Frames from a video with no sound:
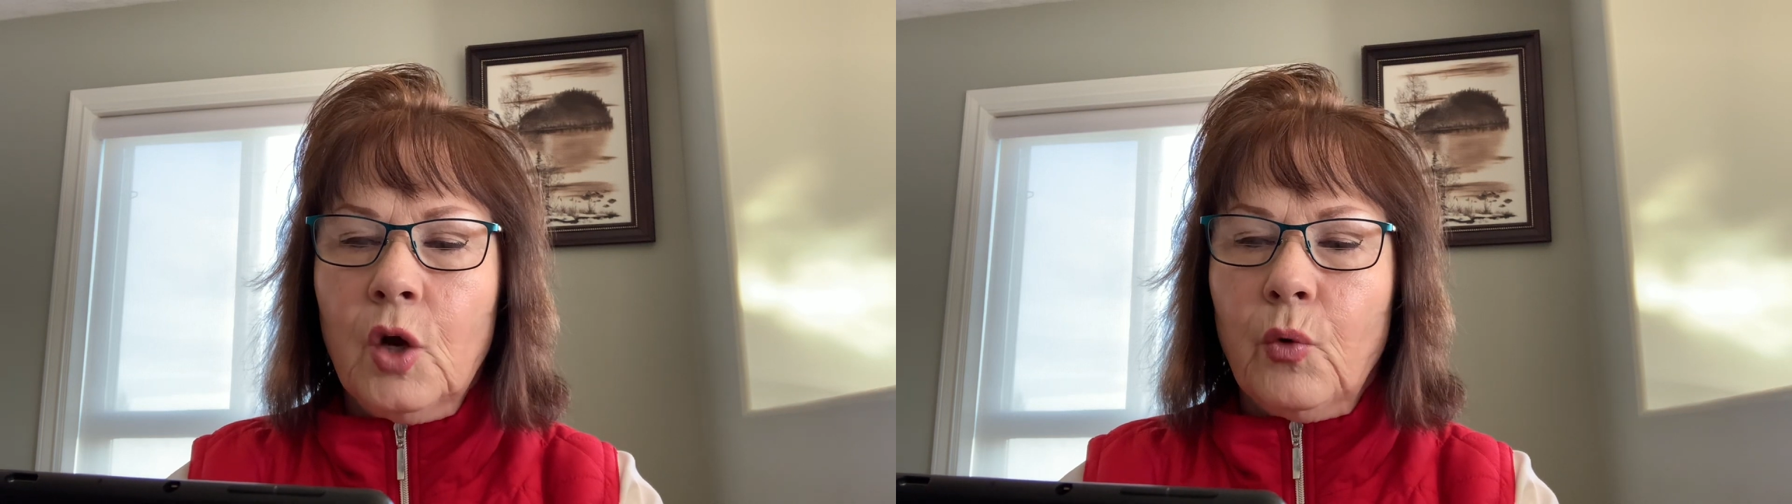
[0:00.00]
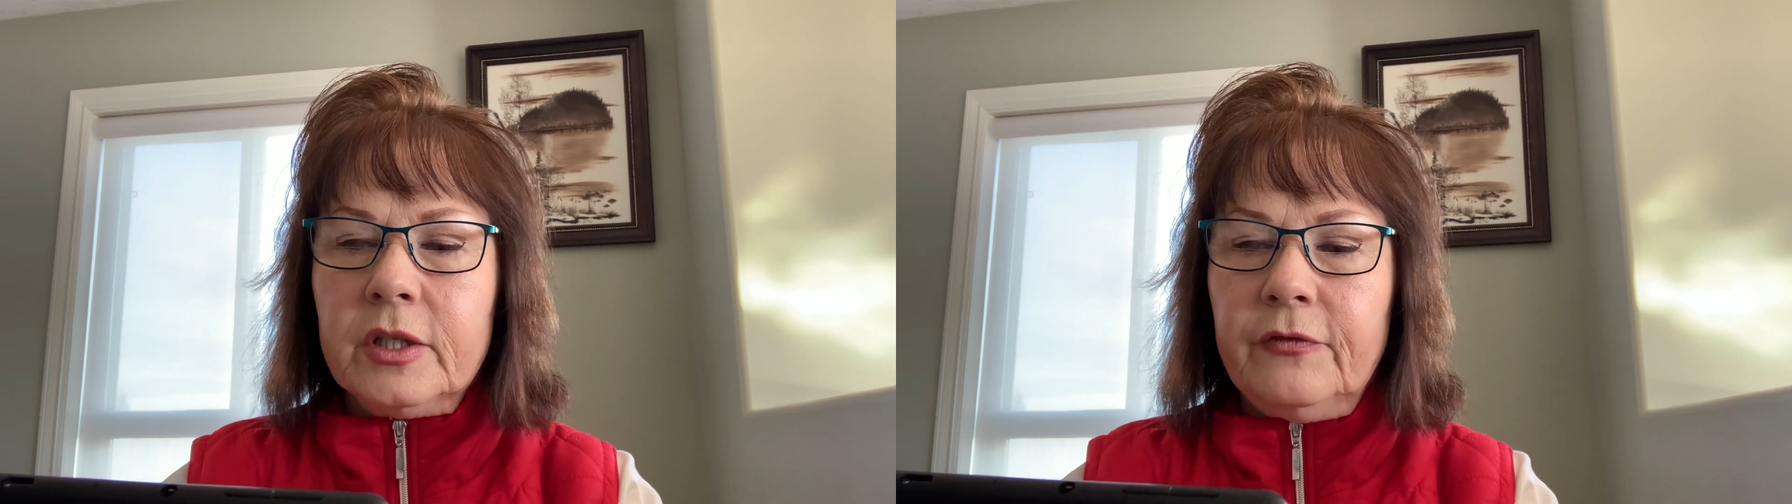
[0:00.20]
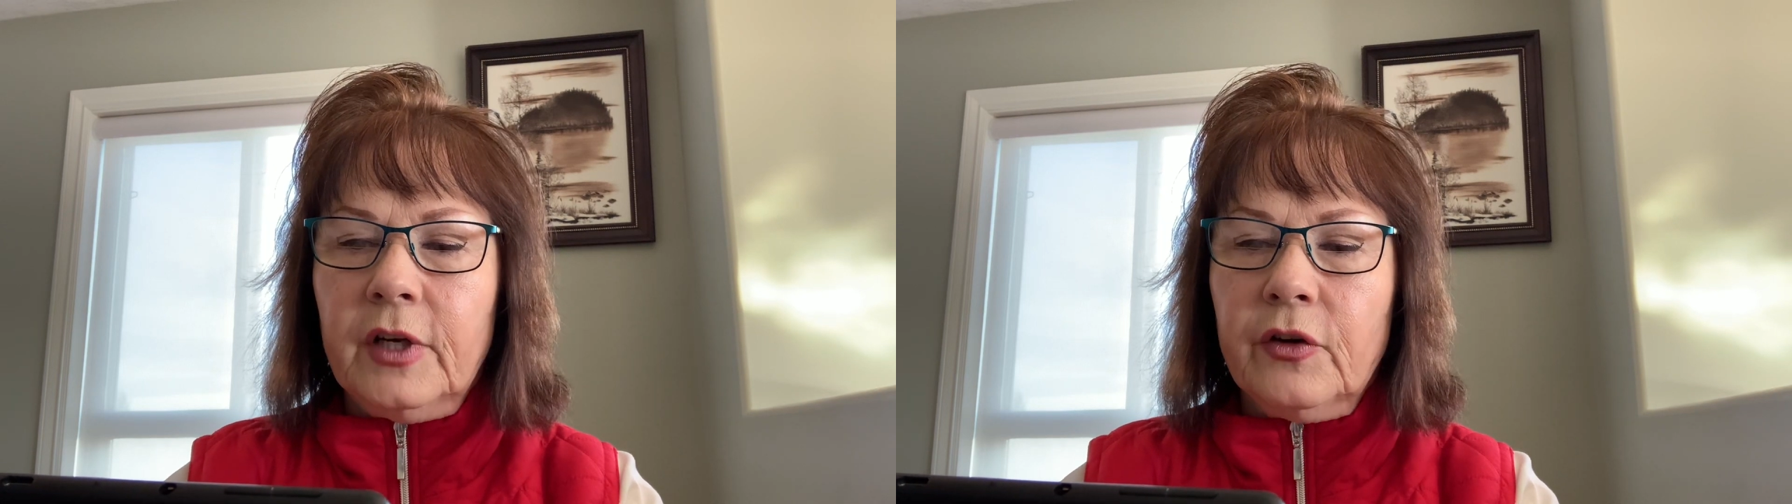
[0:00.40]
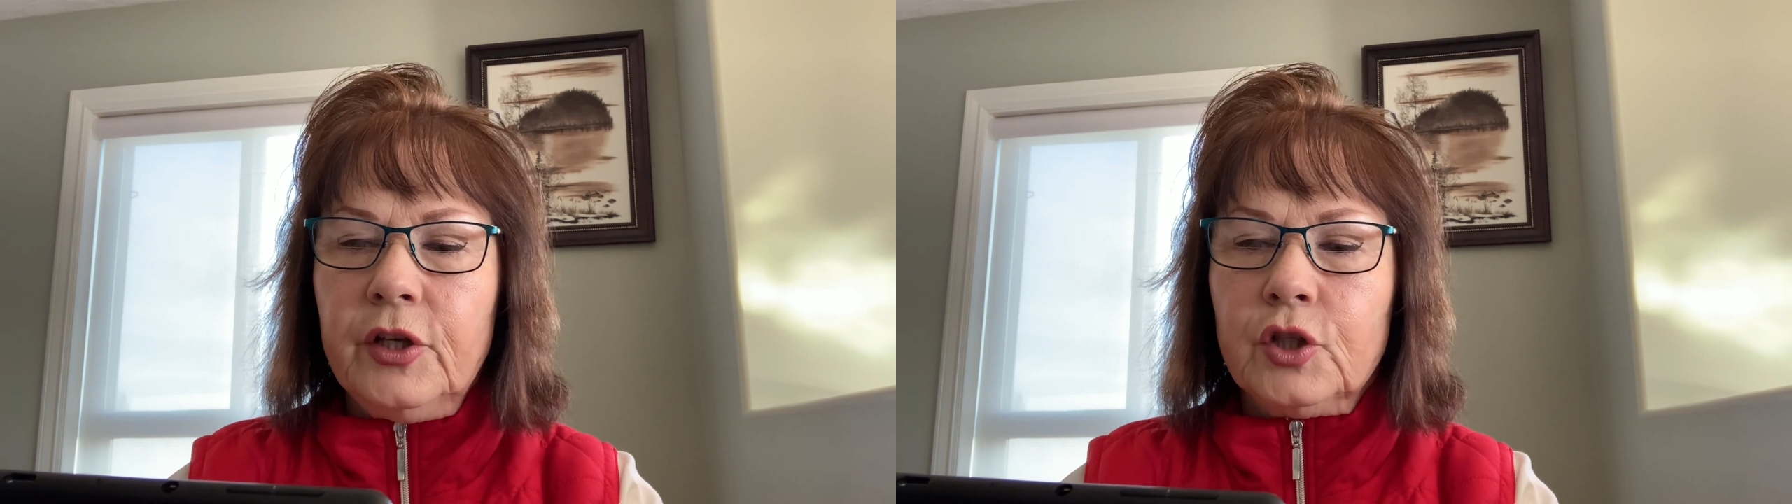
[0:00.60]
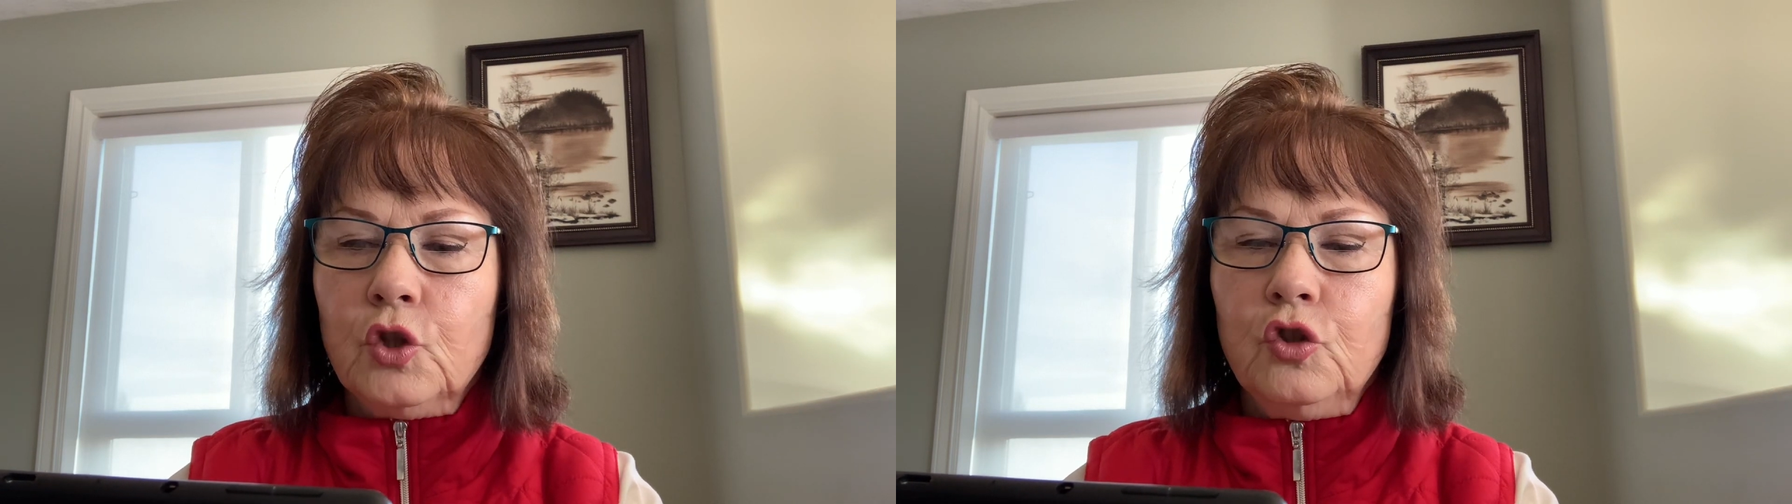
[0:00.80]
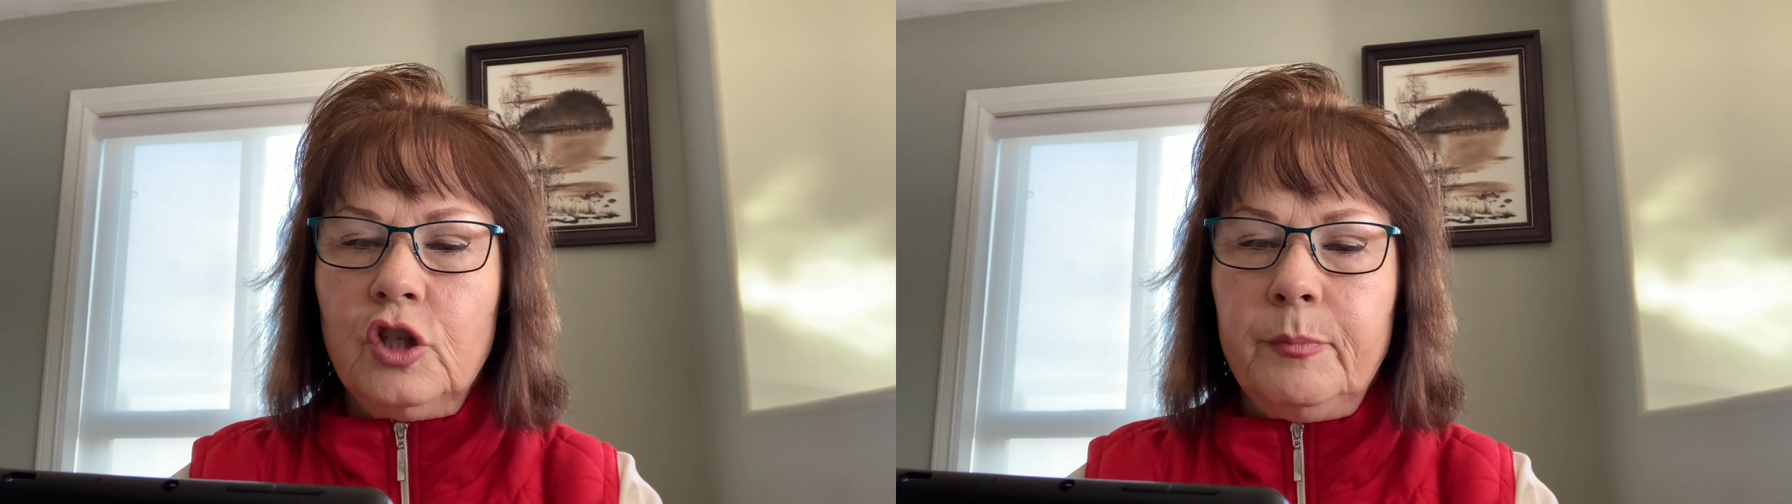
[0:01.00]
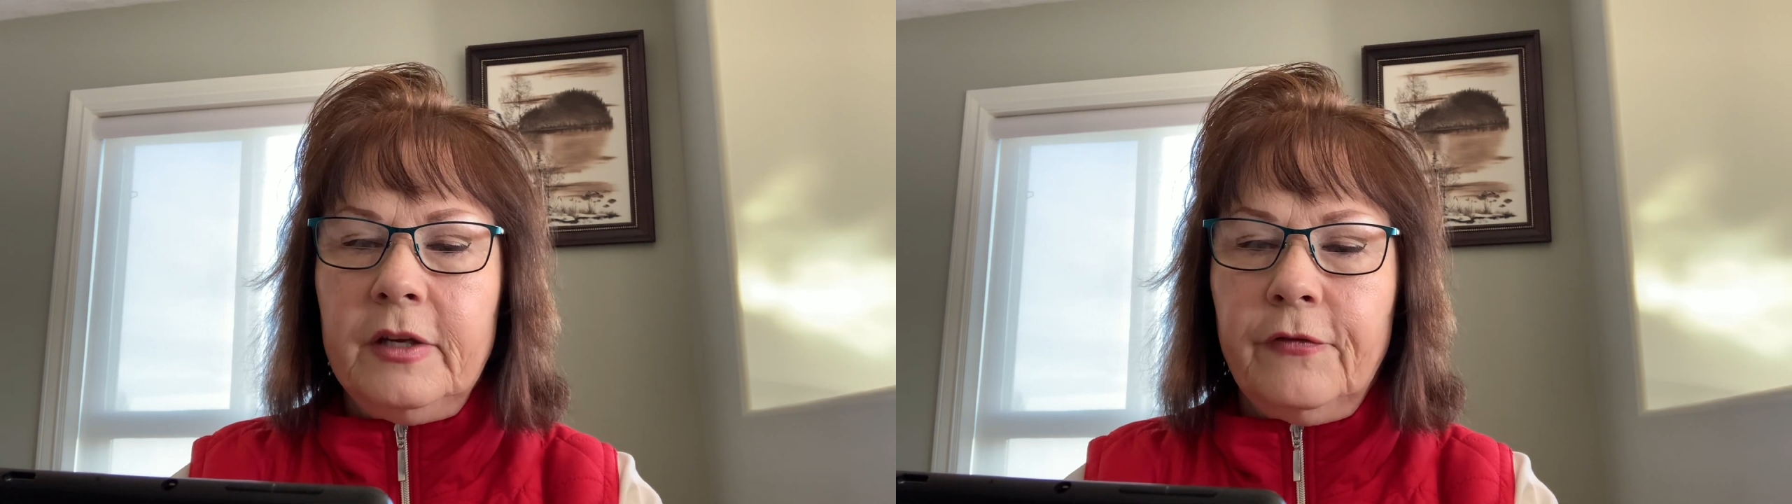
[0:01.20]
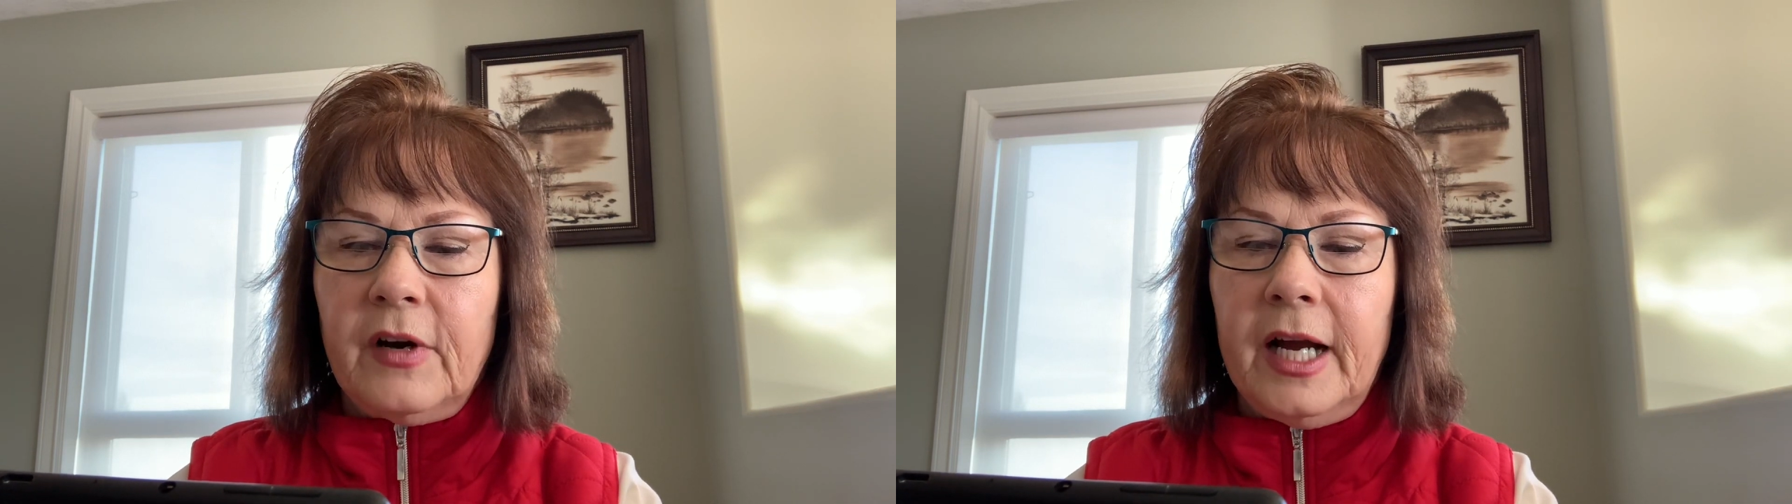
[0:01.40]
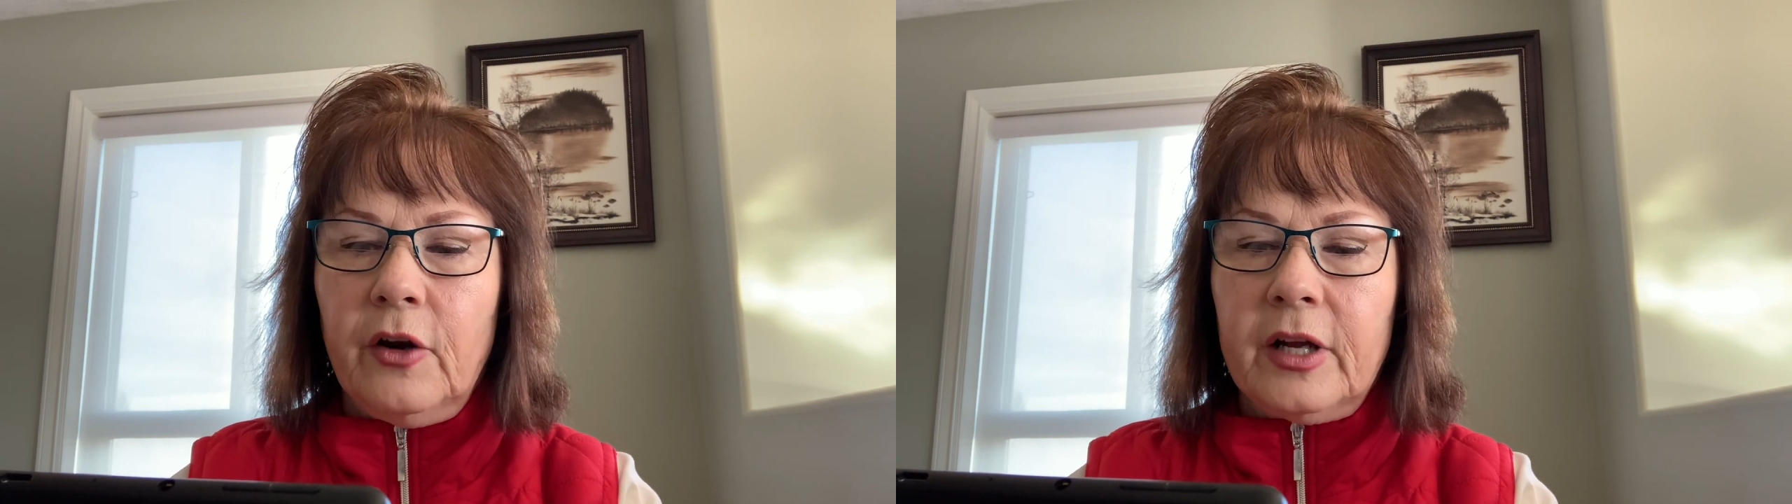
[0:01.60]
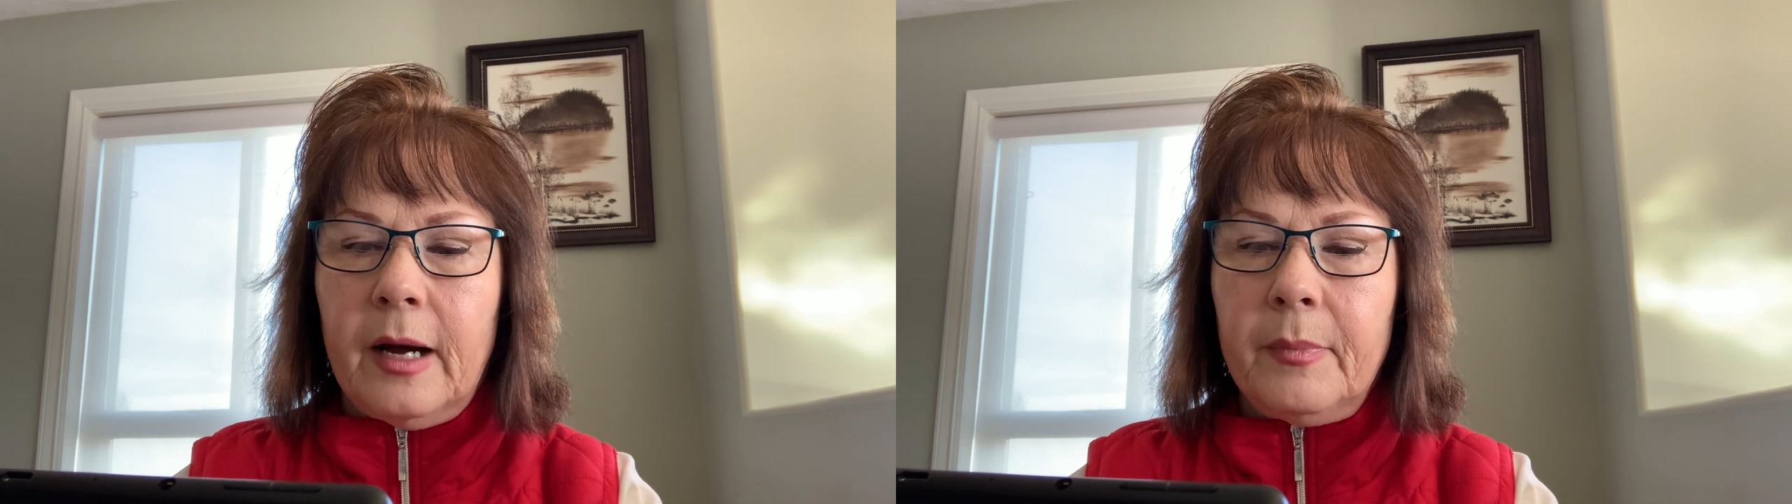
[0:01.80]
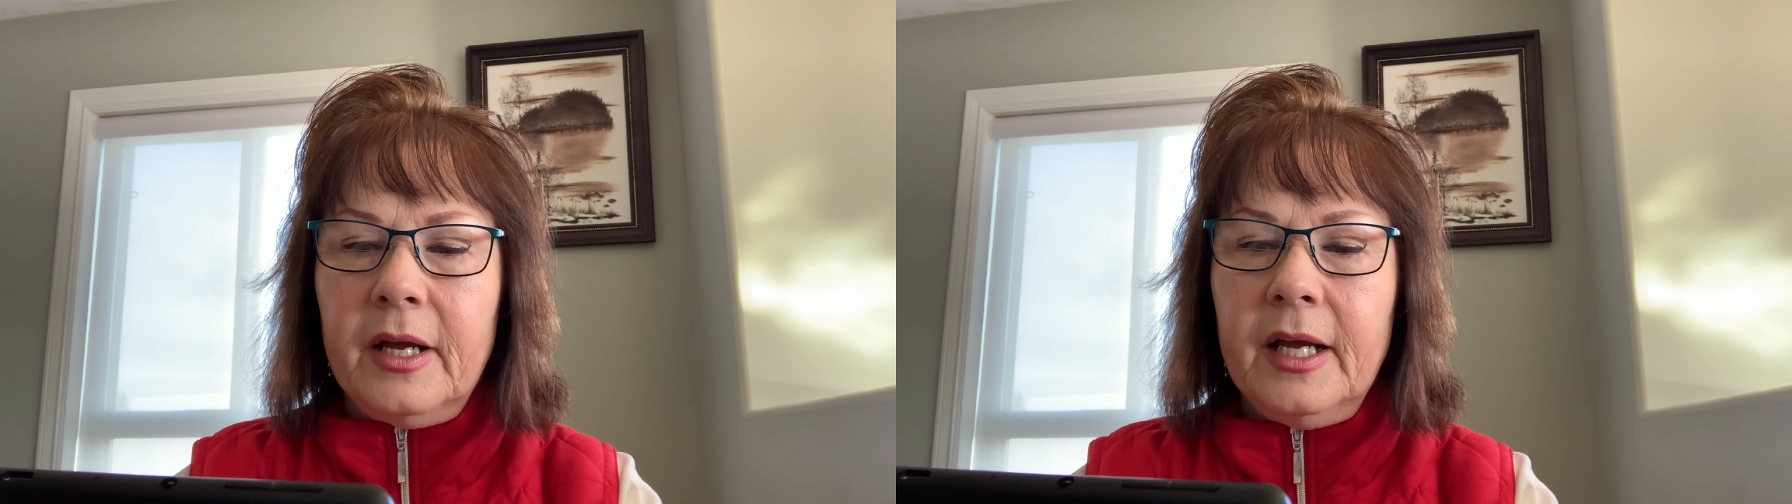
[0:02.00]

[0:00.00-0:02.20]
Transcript: was very soon to be fired up.